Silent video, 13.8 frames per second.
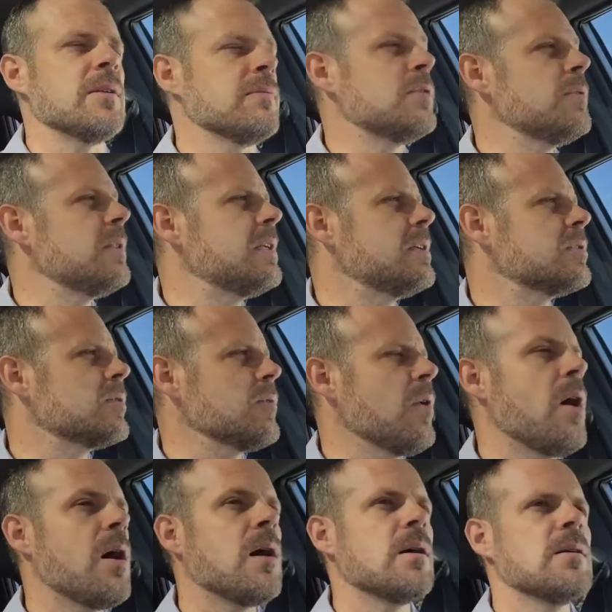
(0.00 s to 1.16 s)
of doing things
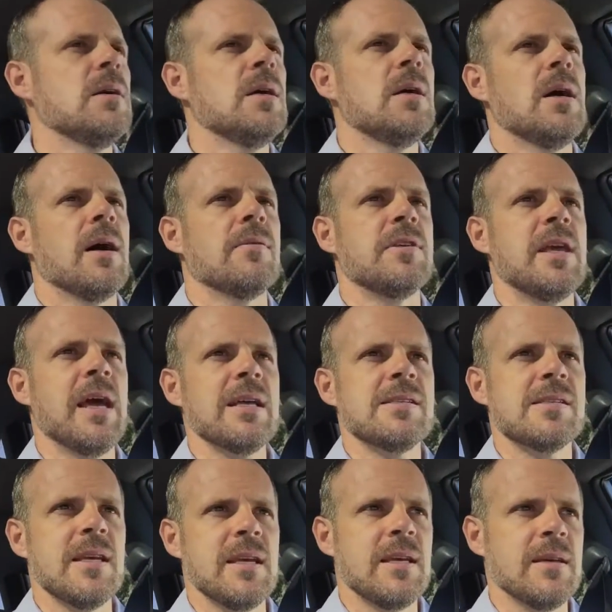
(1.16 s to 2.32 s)
wrong, of
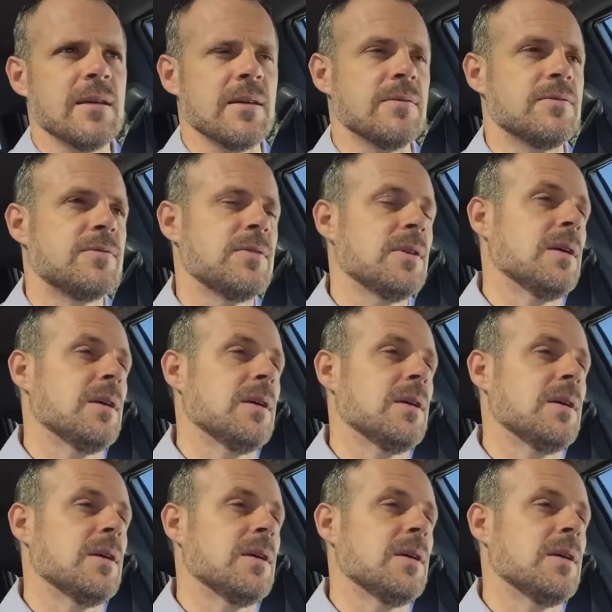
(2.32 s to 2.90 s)
guessing, of